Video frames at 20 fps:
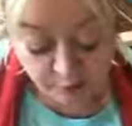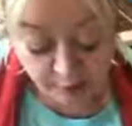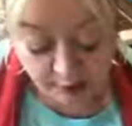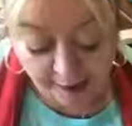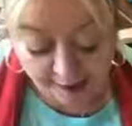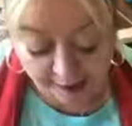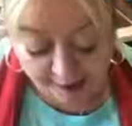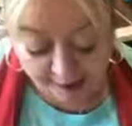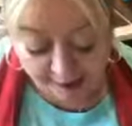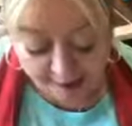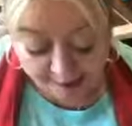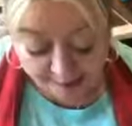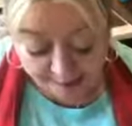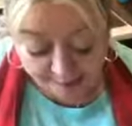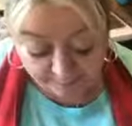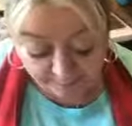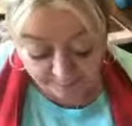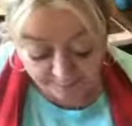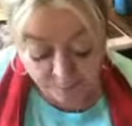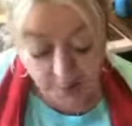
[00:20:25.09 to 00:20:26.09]

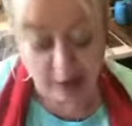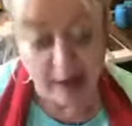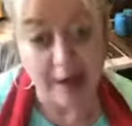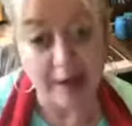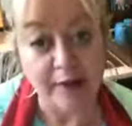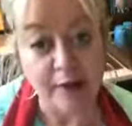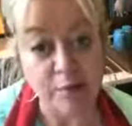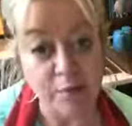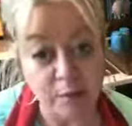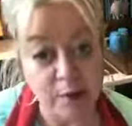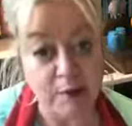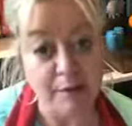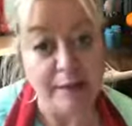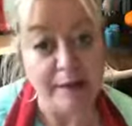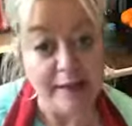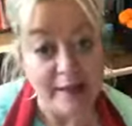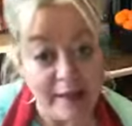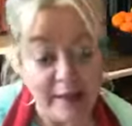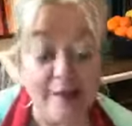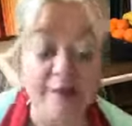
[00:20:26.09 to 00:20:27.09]
And I could probably
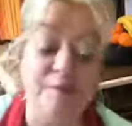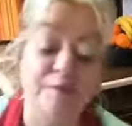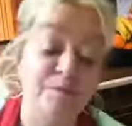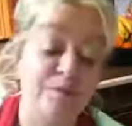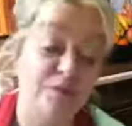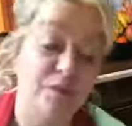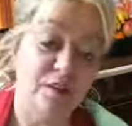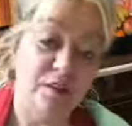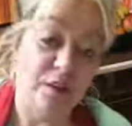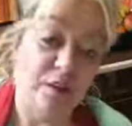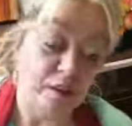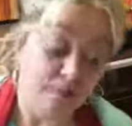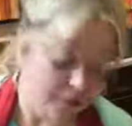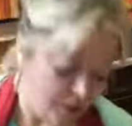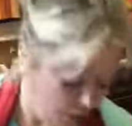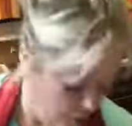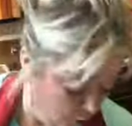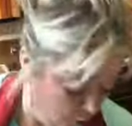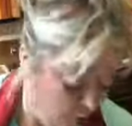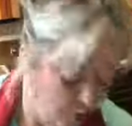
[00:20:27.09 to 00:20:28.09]
eat the
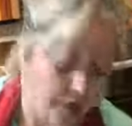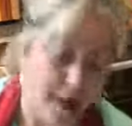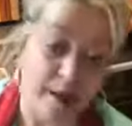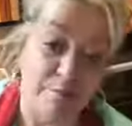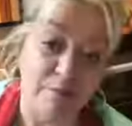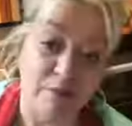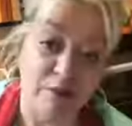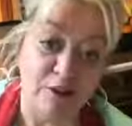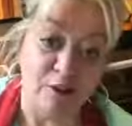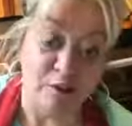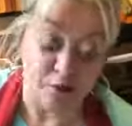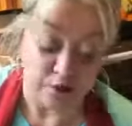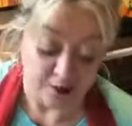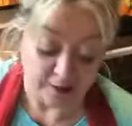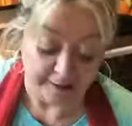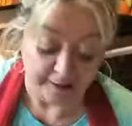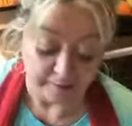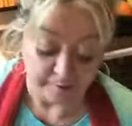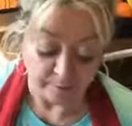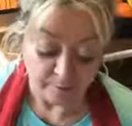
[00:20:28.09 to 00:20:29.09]
whole 9 by
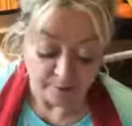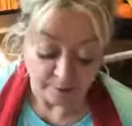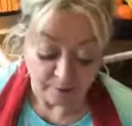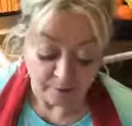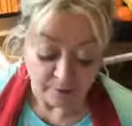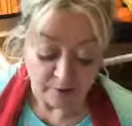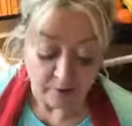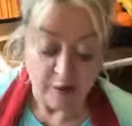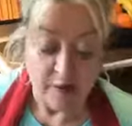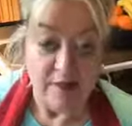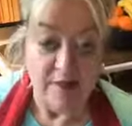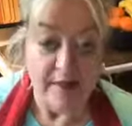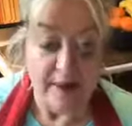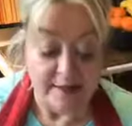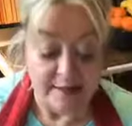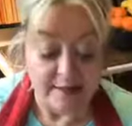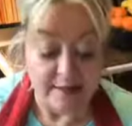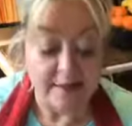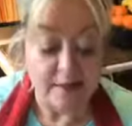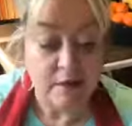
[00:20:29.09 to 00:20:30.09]
13. That
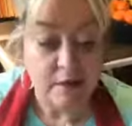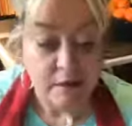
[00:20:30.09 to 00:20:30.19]
is,